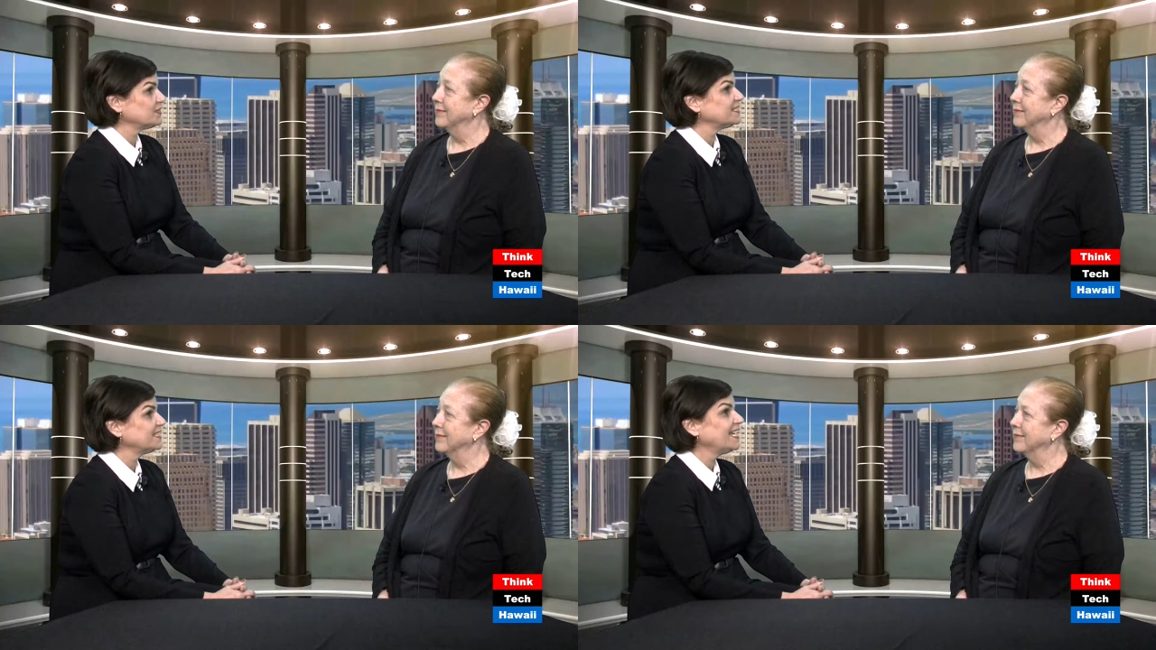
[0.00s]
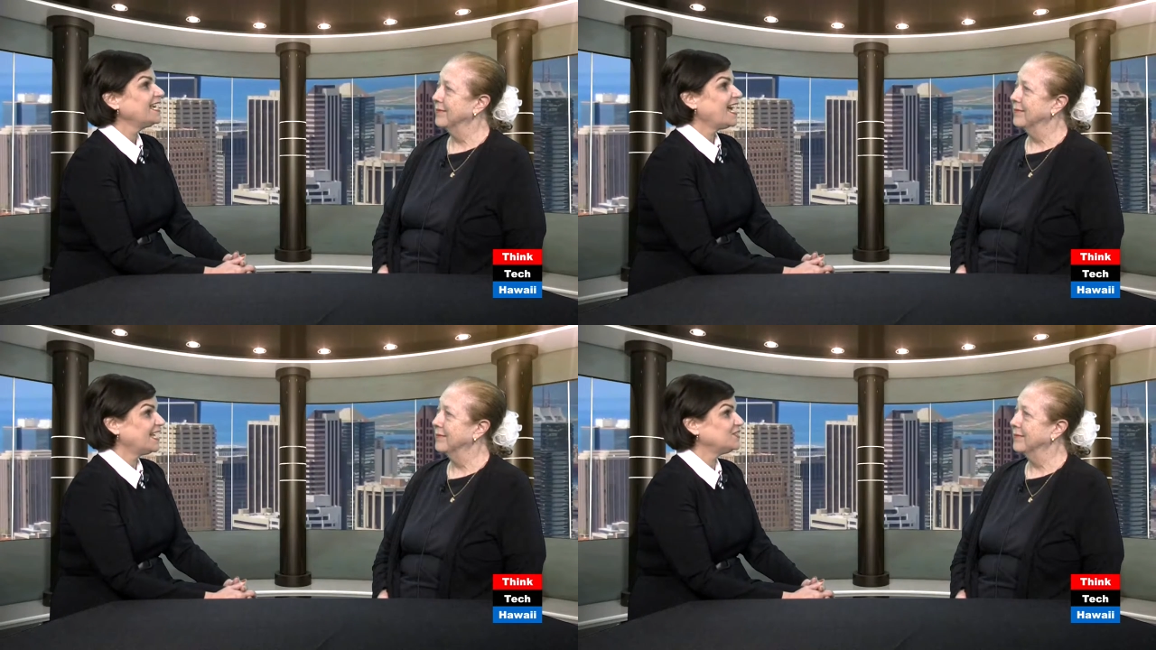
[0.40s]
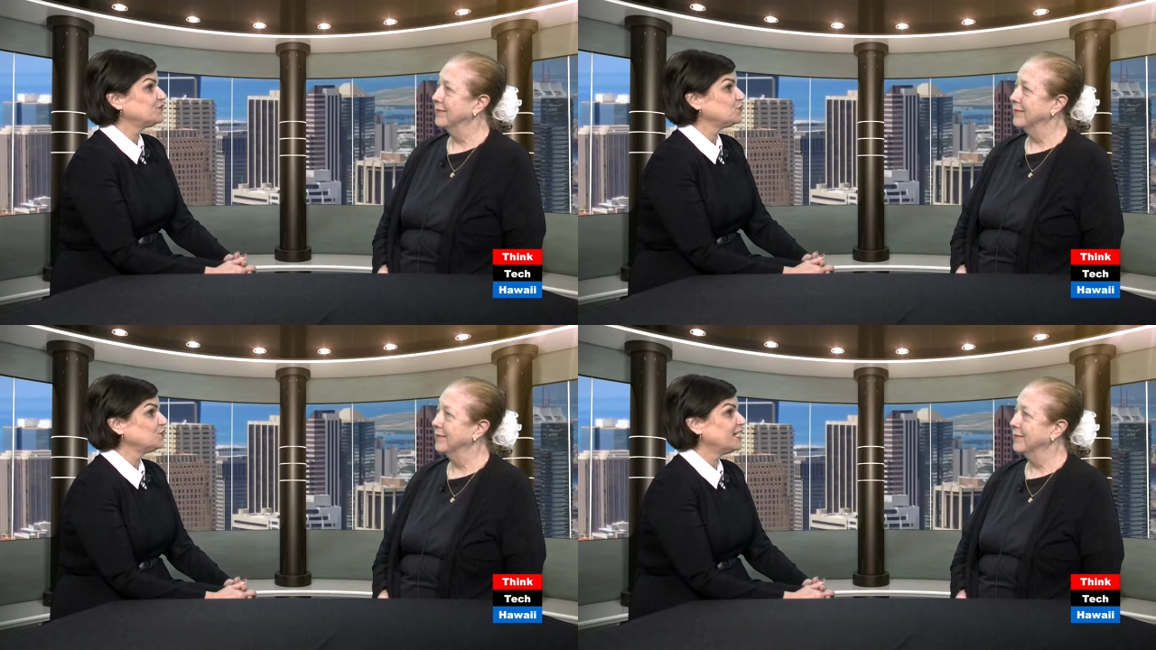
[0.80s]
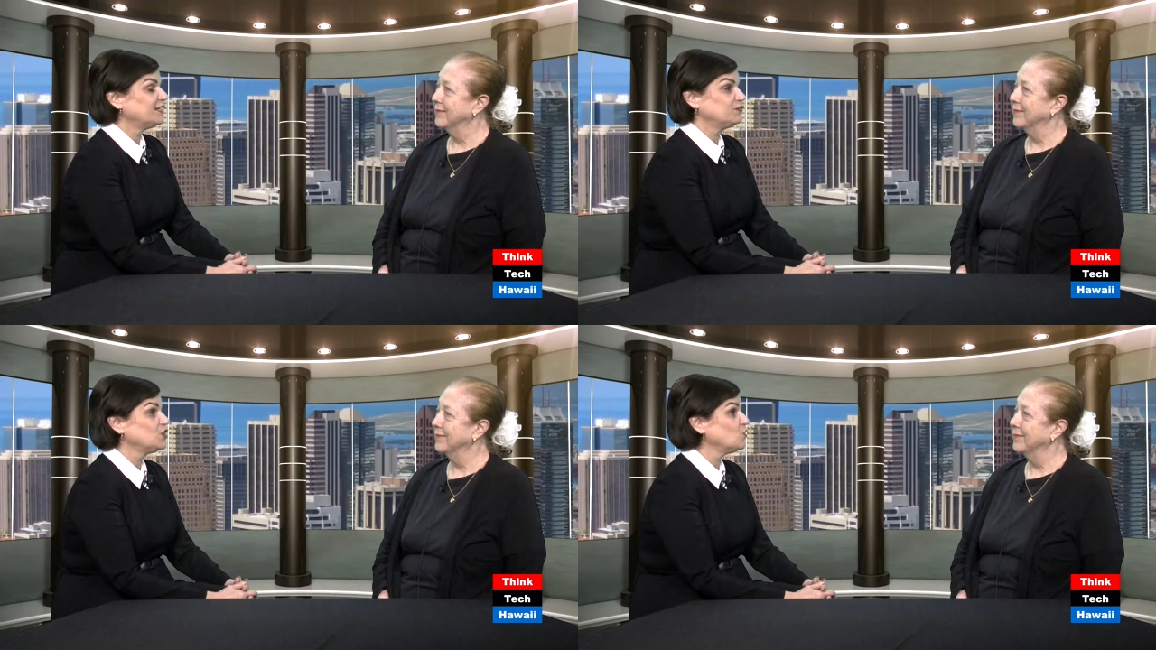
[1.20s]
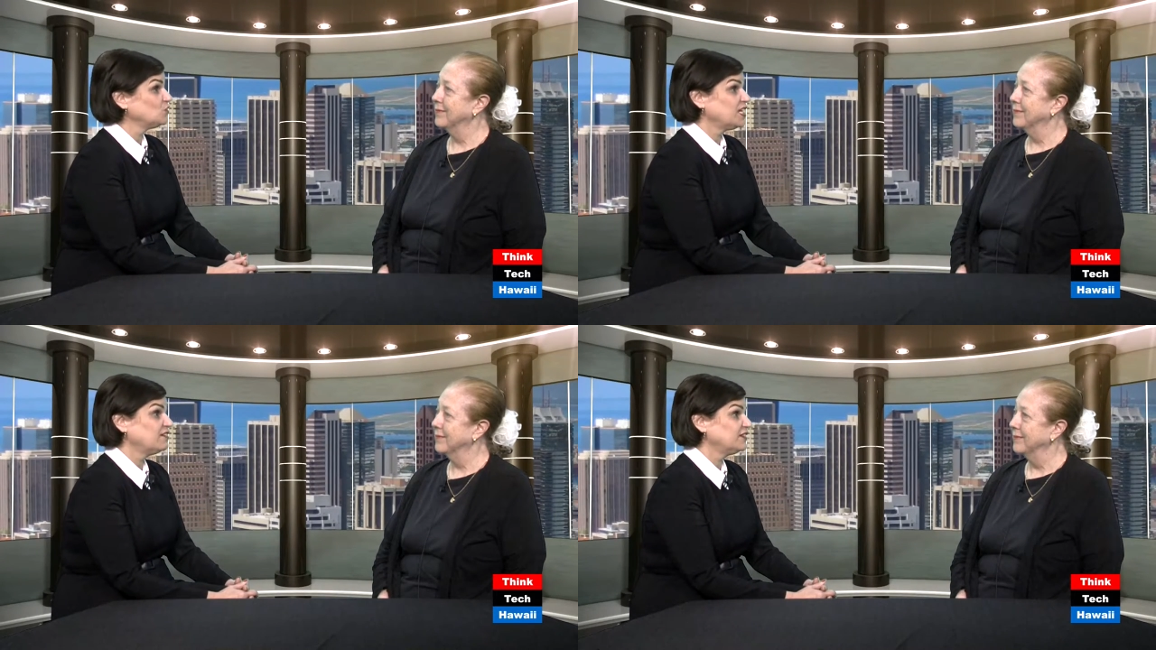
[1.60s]
Speaker 1: and if you don't
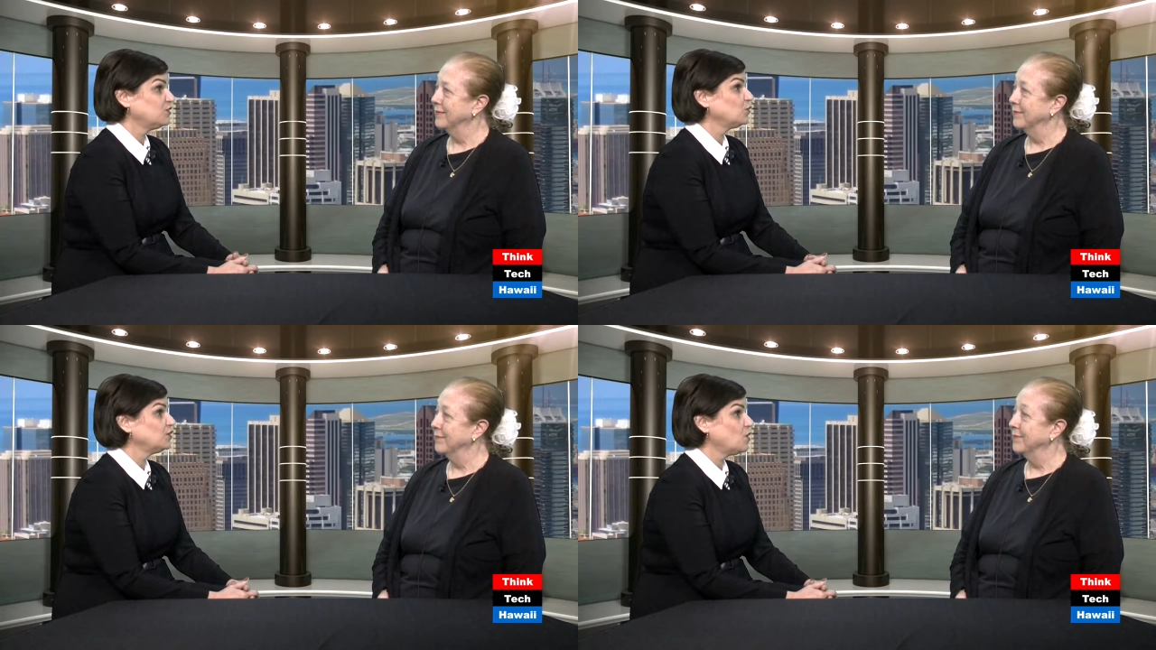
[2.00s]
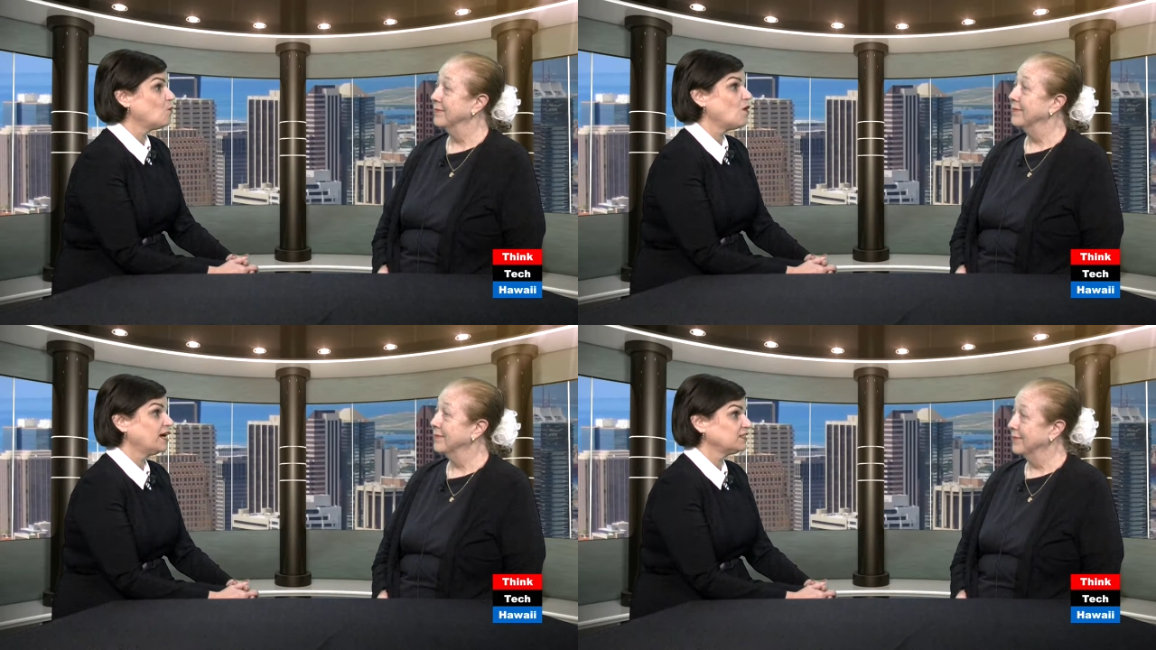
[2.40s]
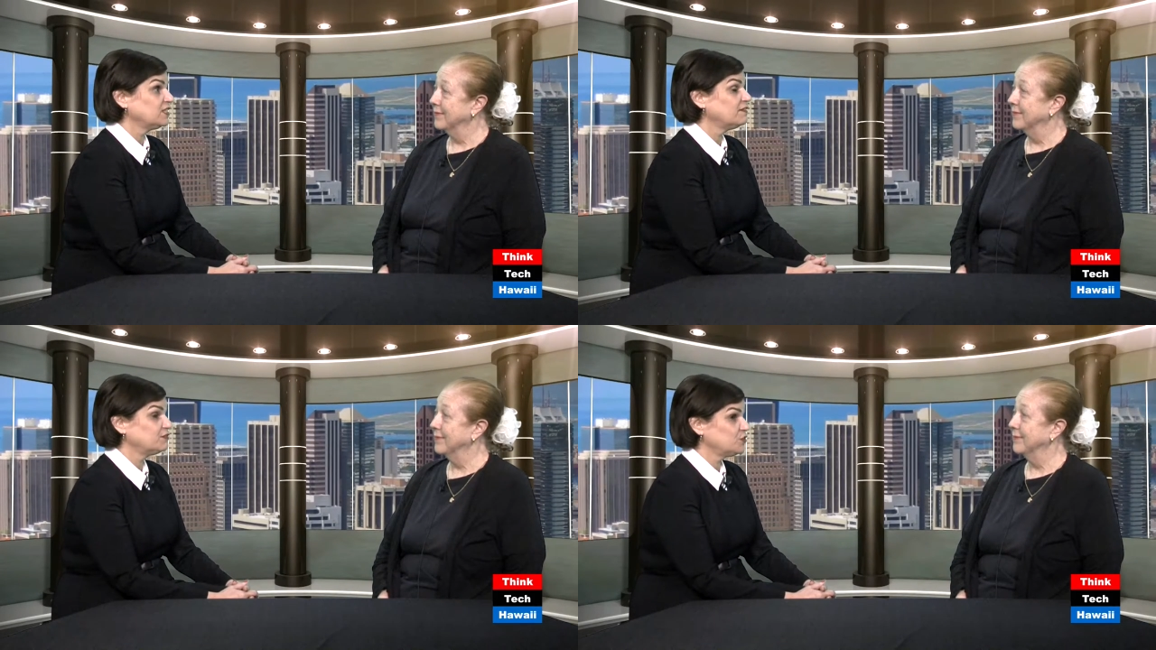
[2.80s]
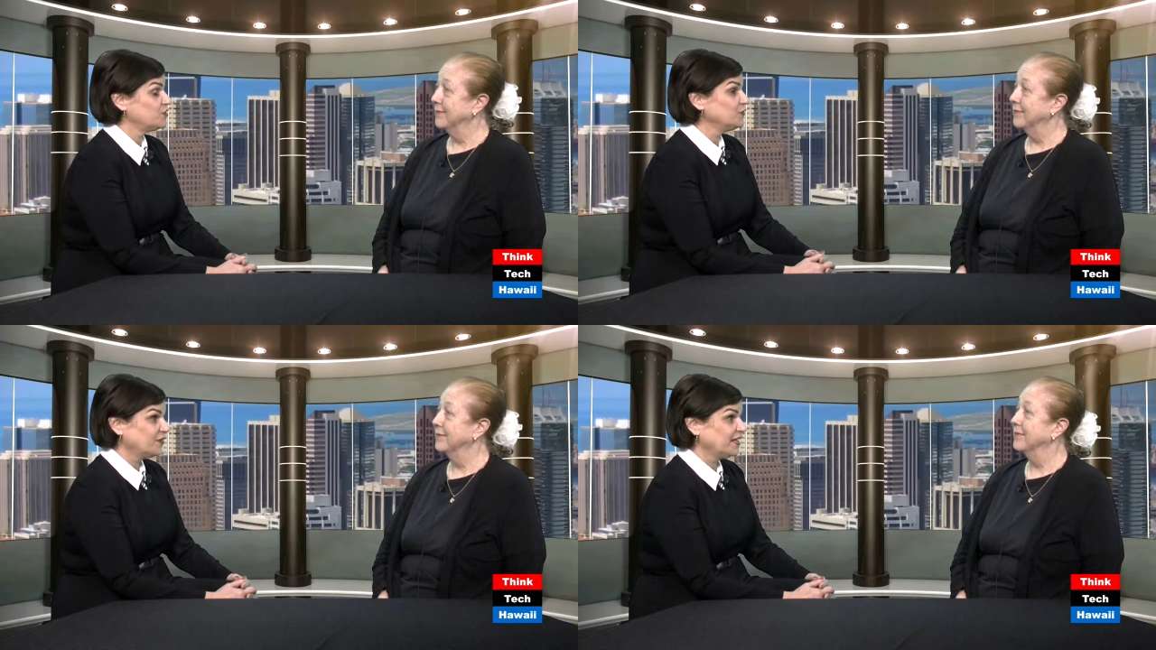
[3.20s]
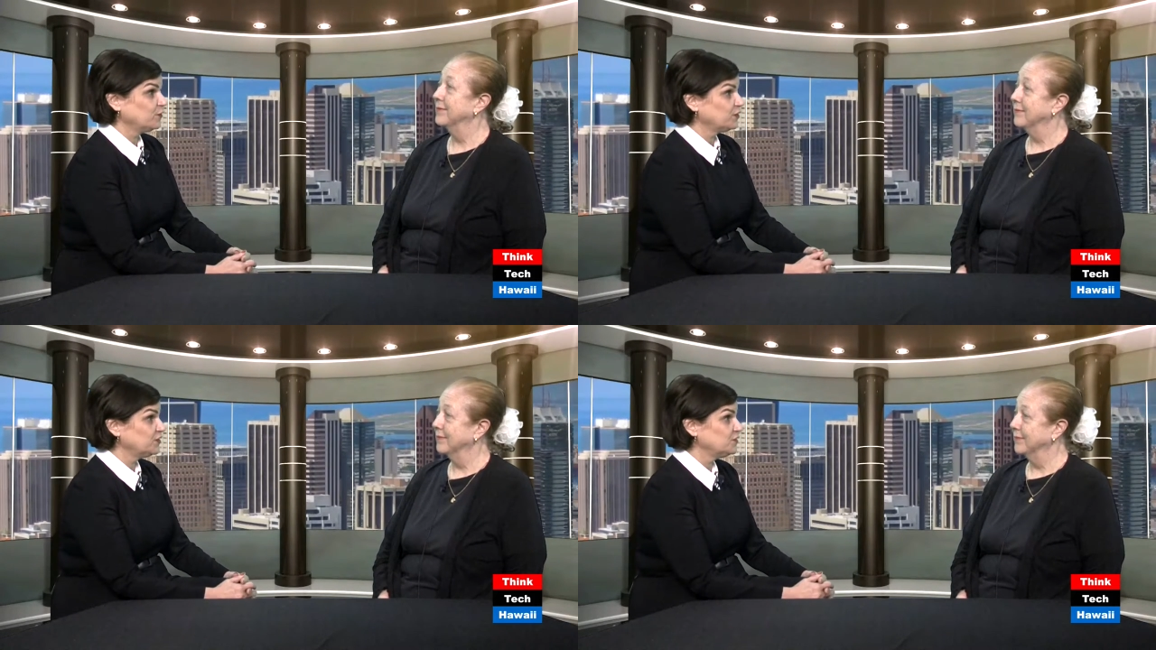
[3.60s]
love it, or you don't want to love it, or you don't think you
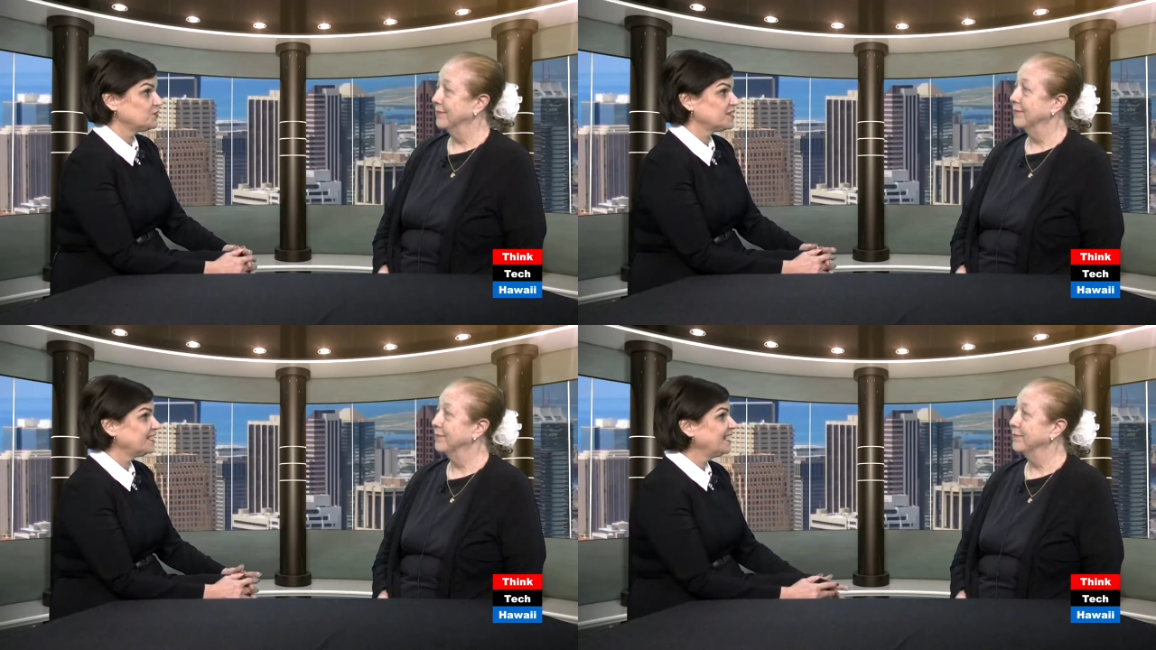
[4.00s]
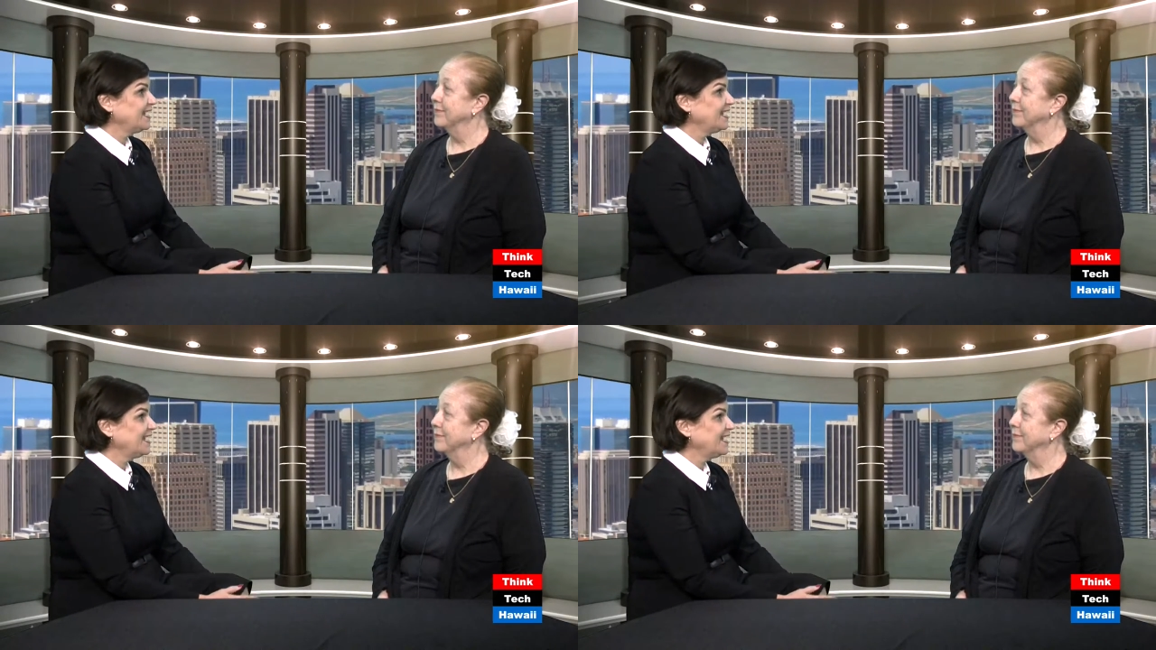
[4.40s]
can use it,